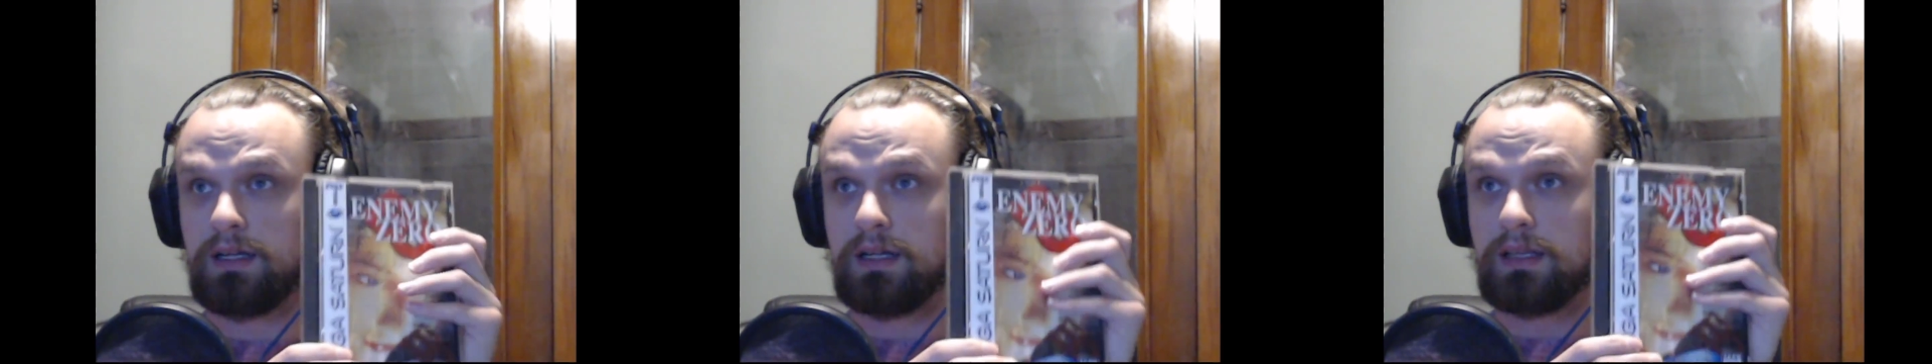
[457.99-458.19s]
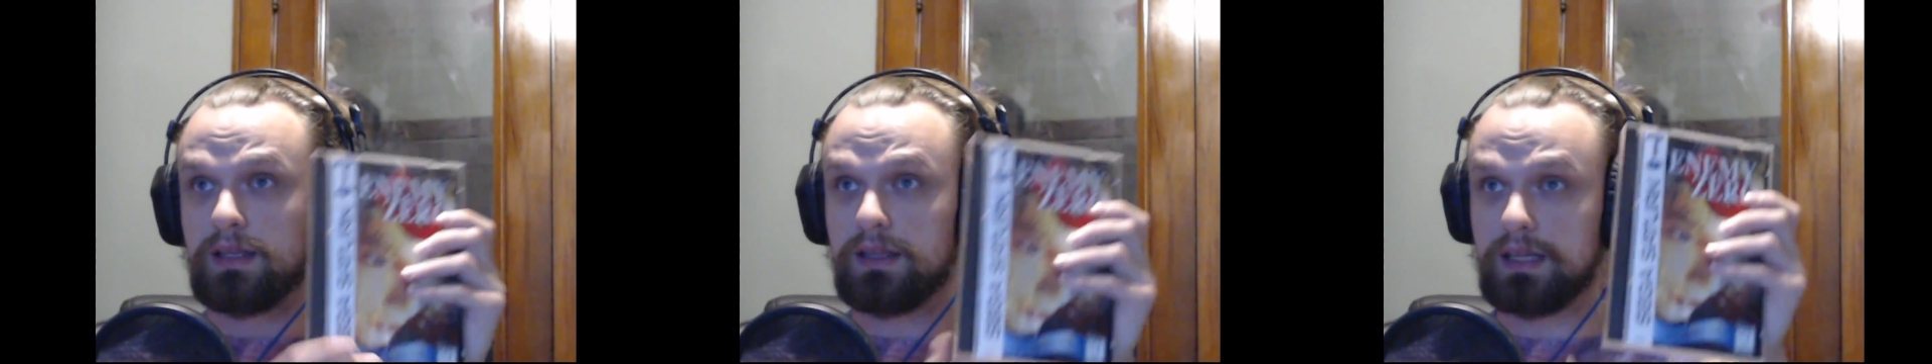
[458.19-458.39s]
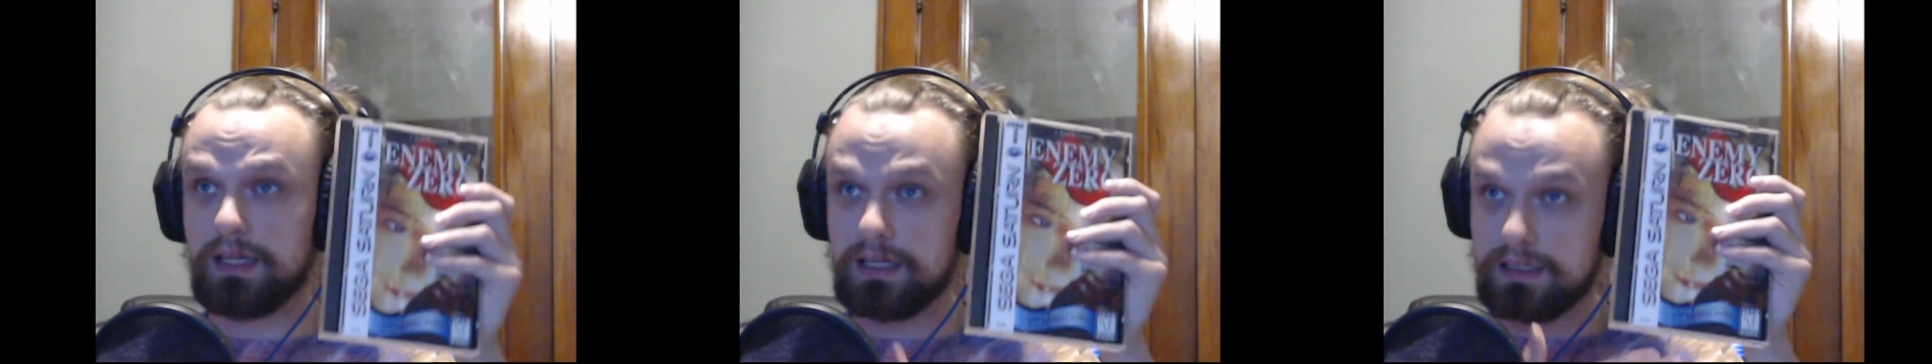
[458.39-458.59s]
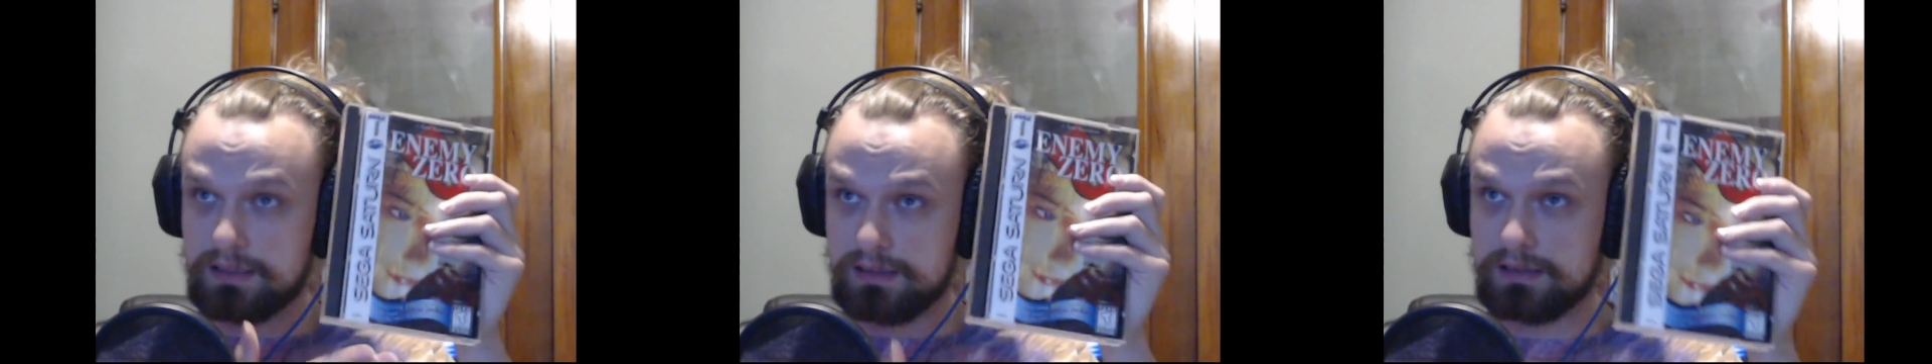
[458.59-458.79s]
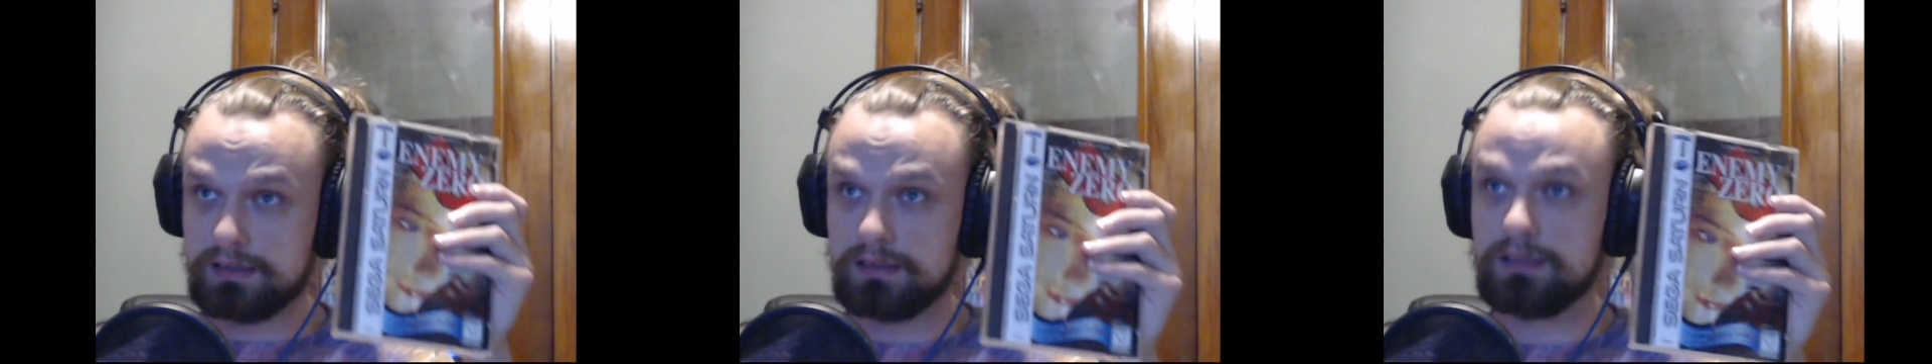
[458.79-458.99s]

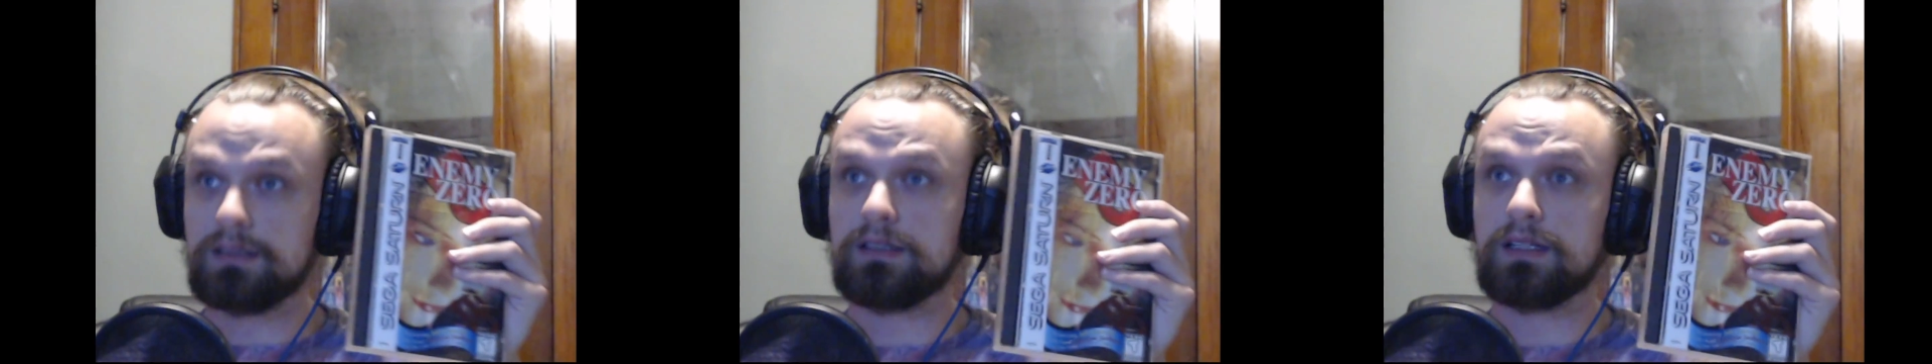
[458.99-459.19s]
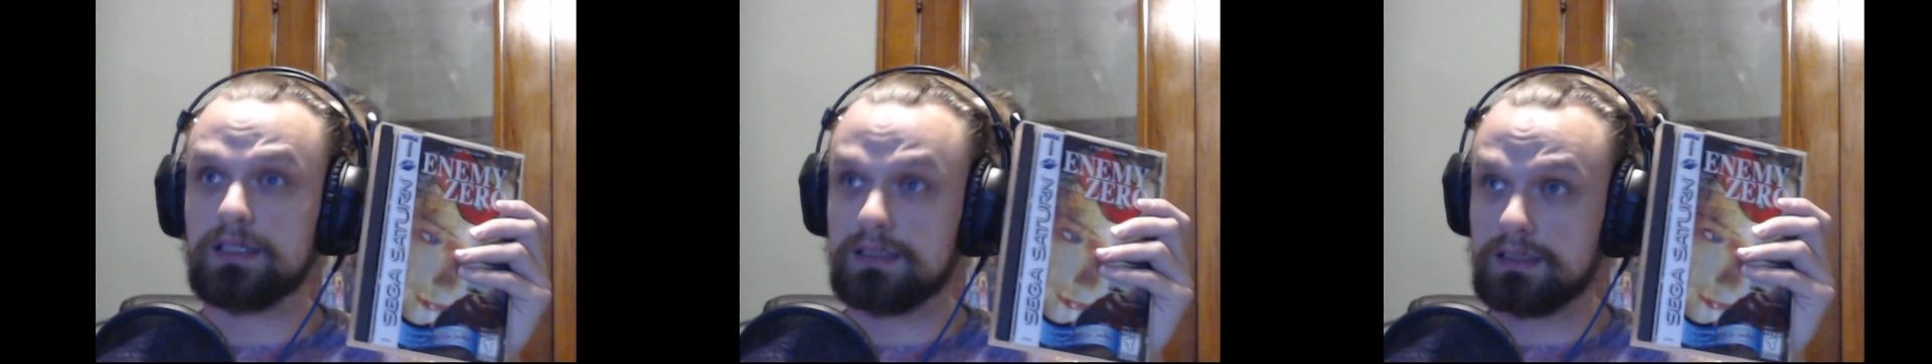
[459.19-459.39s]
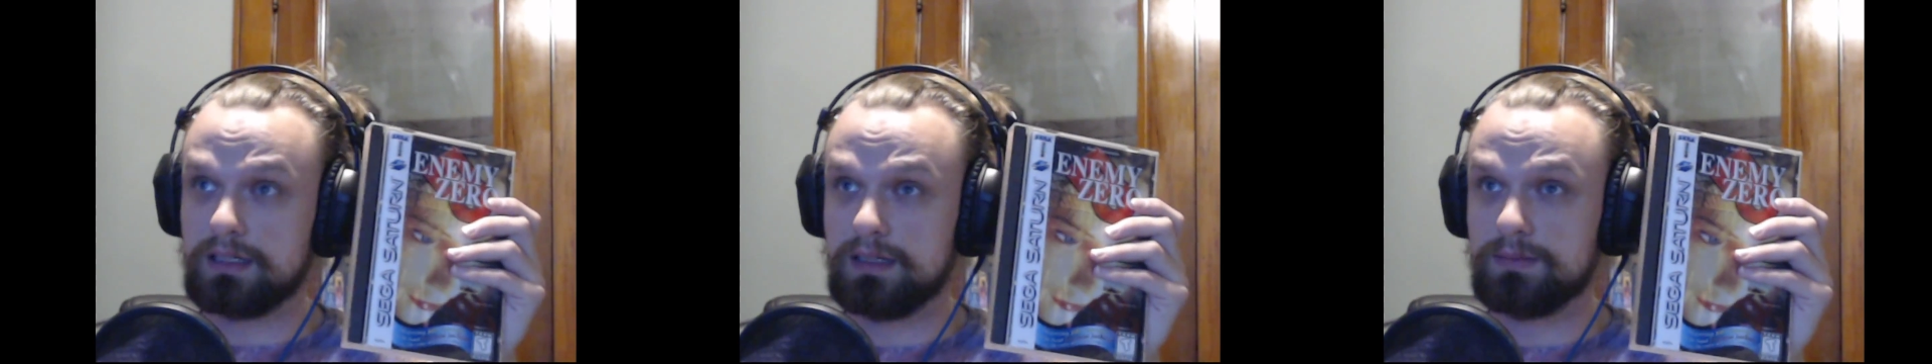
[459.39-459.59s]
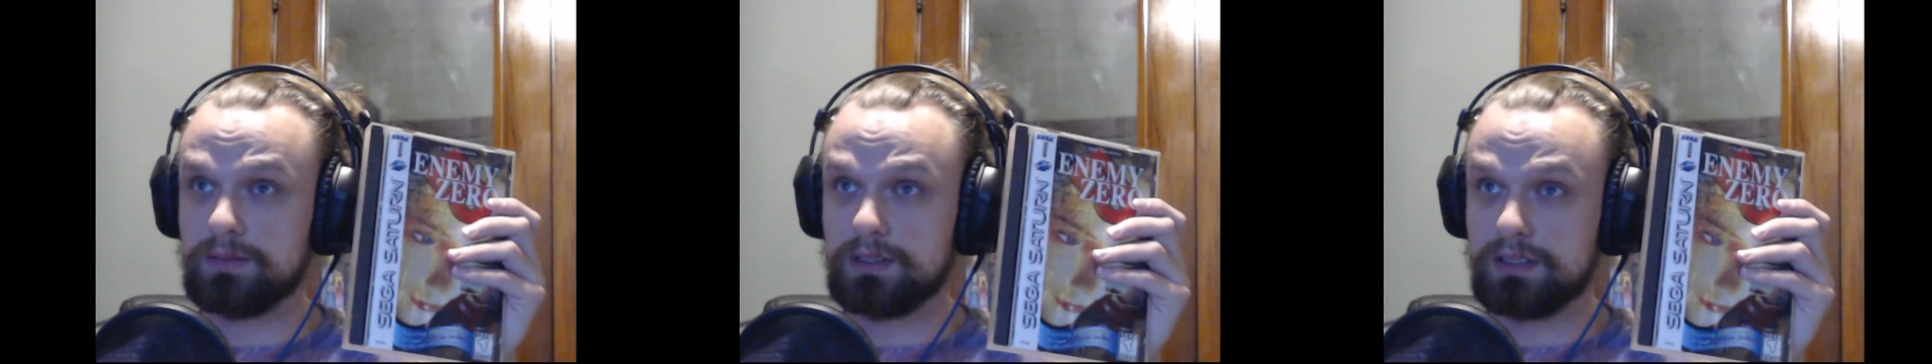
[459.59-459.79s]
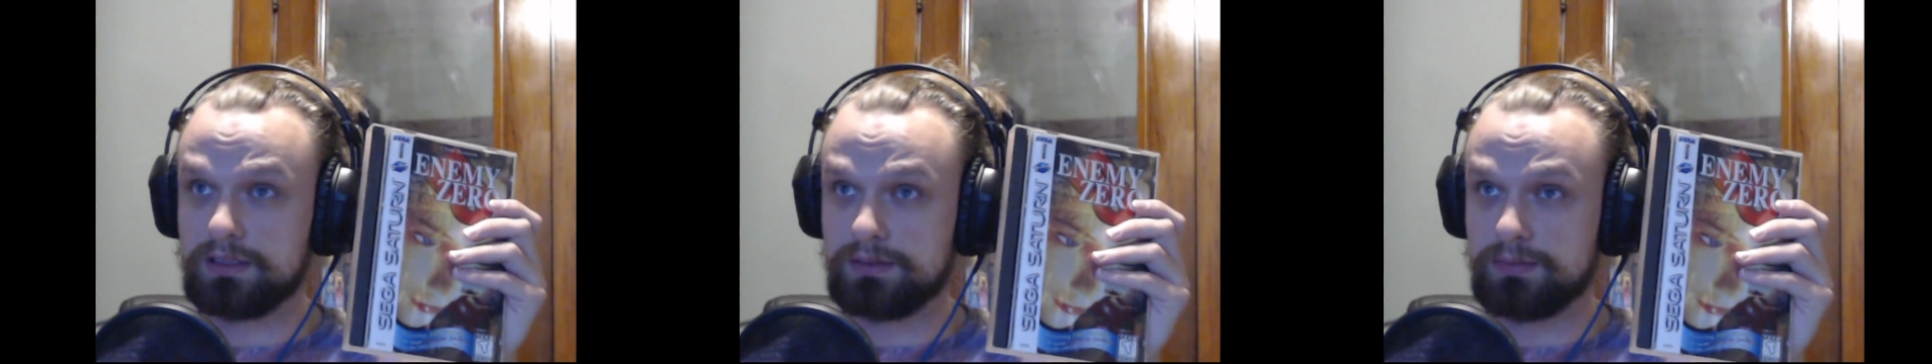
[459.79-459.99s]
This didn't come with
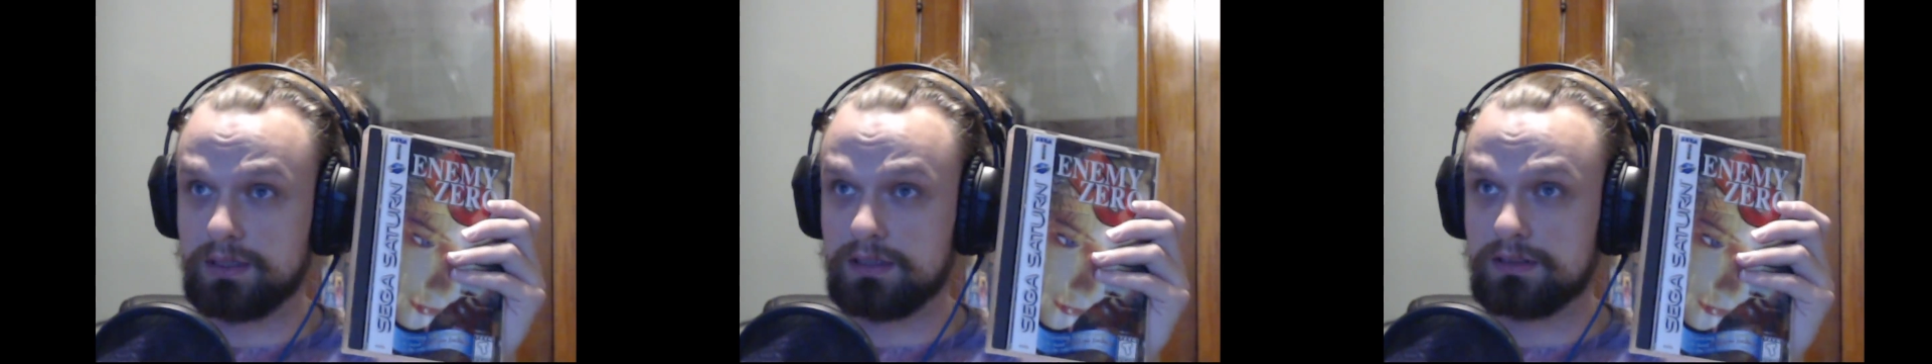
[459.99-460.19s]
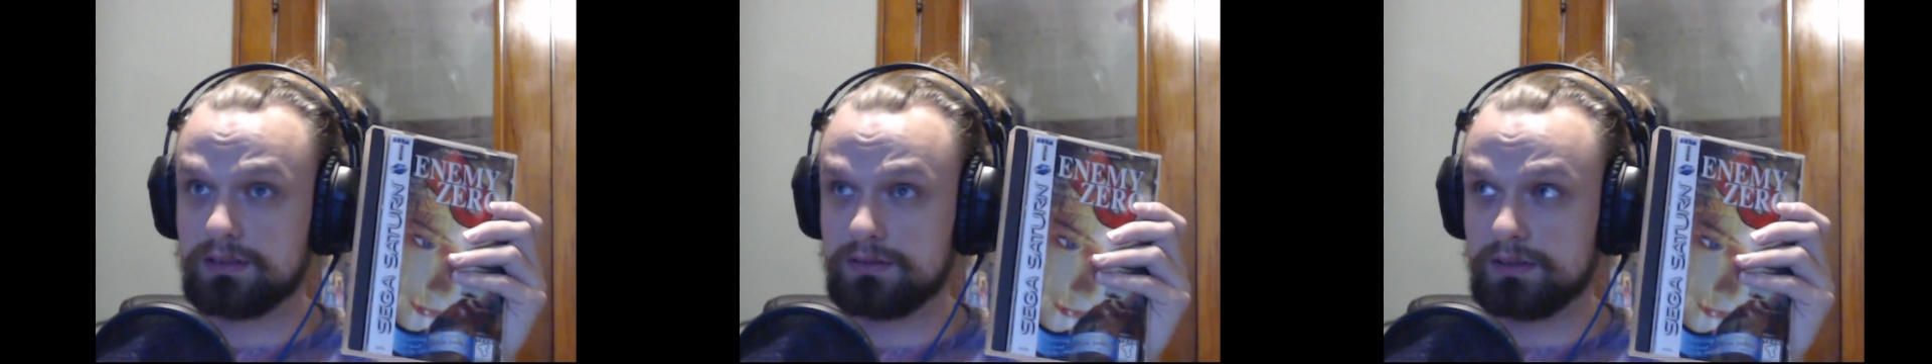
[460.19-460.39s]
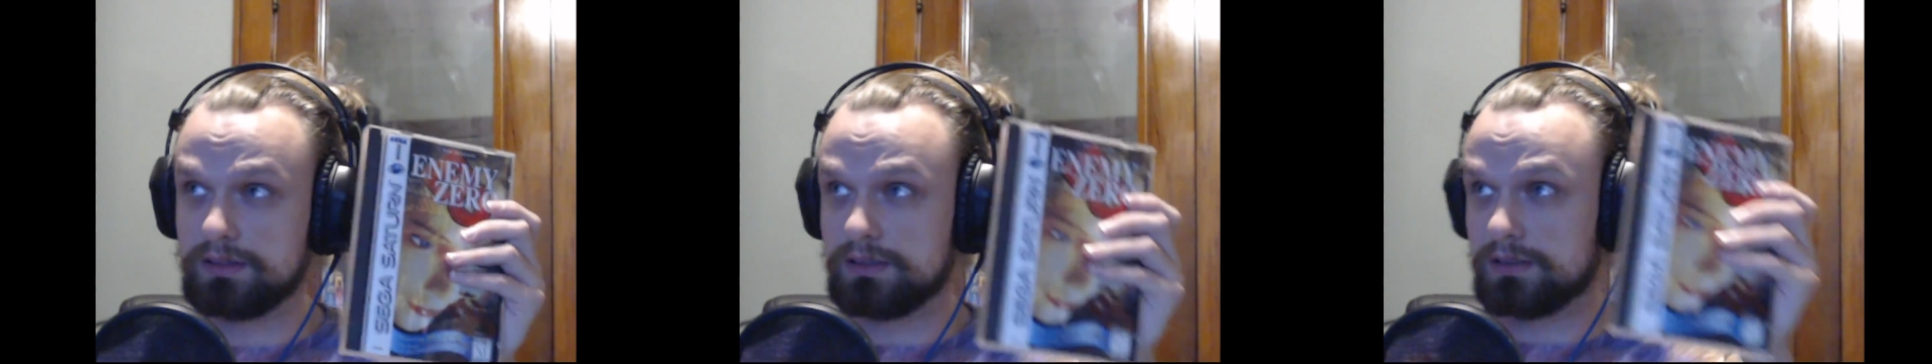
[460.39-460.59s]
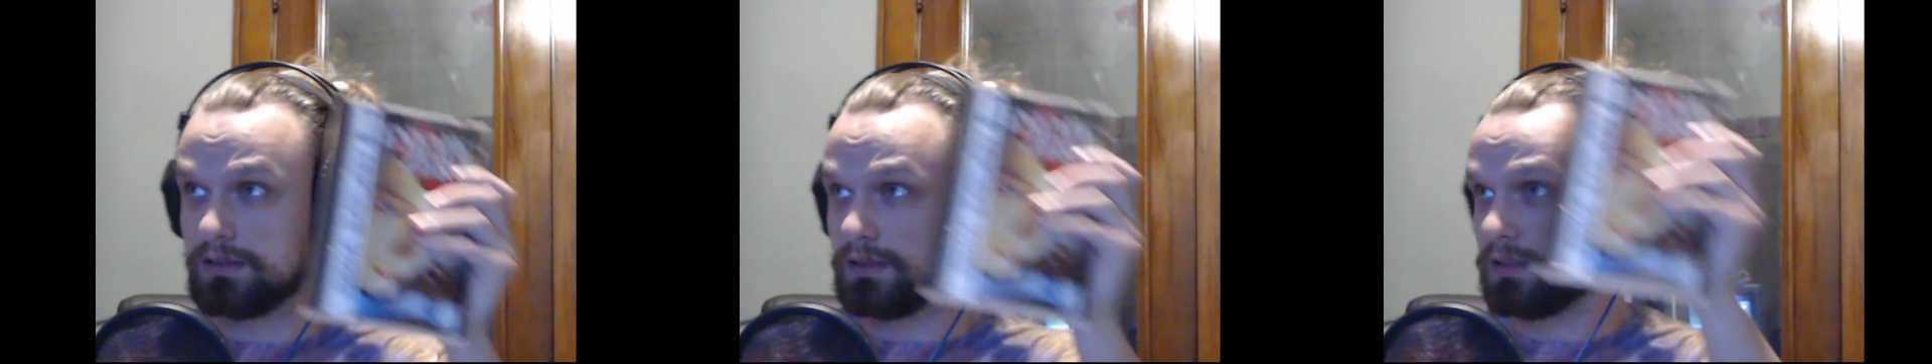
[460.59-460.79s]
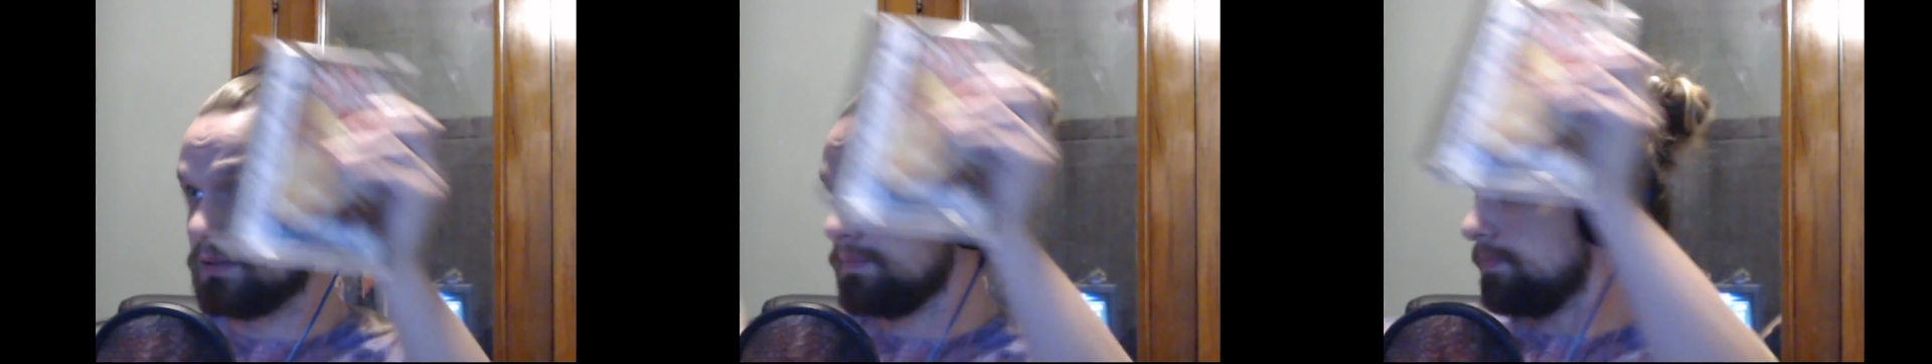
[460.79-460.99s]
a sponge originally.